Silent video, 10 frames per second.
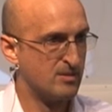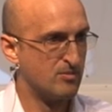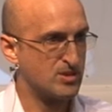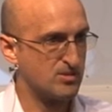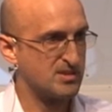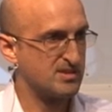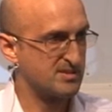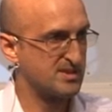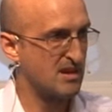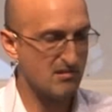which was
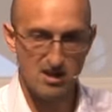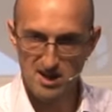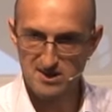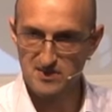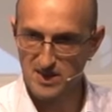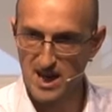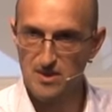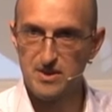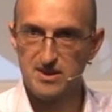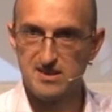sterilizing the
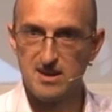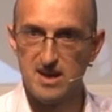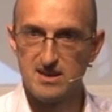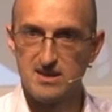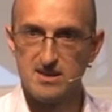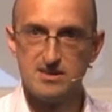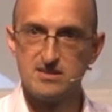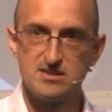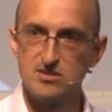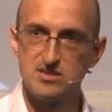catheter site.
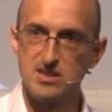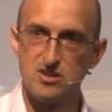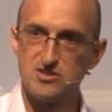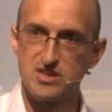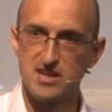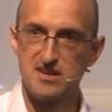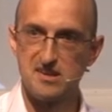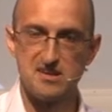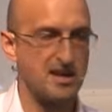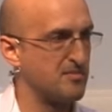Sociologically, it's
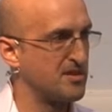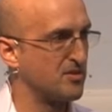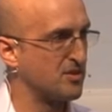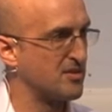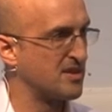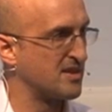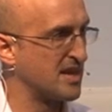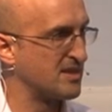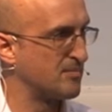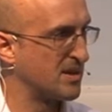the same as not using the
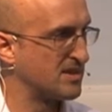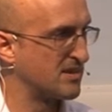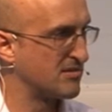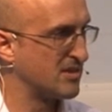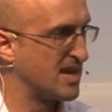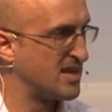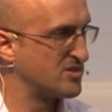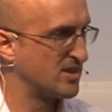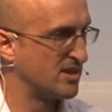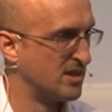antibacterial
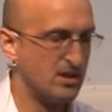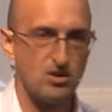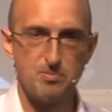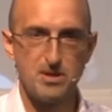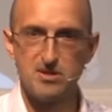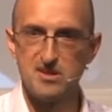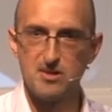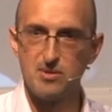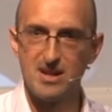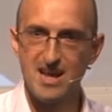hand gel. Not because
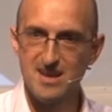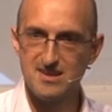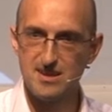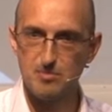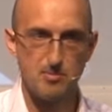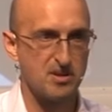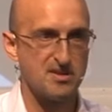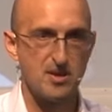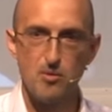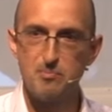they were lazy, but
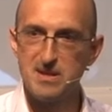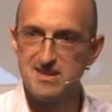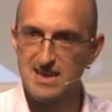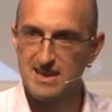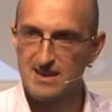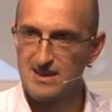because they were busy.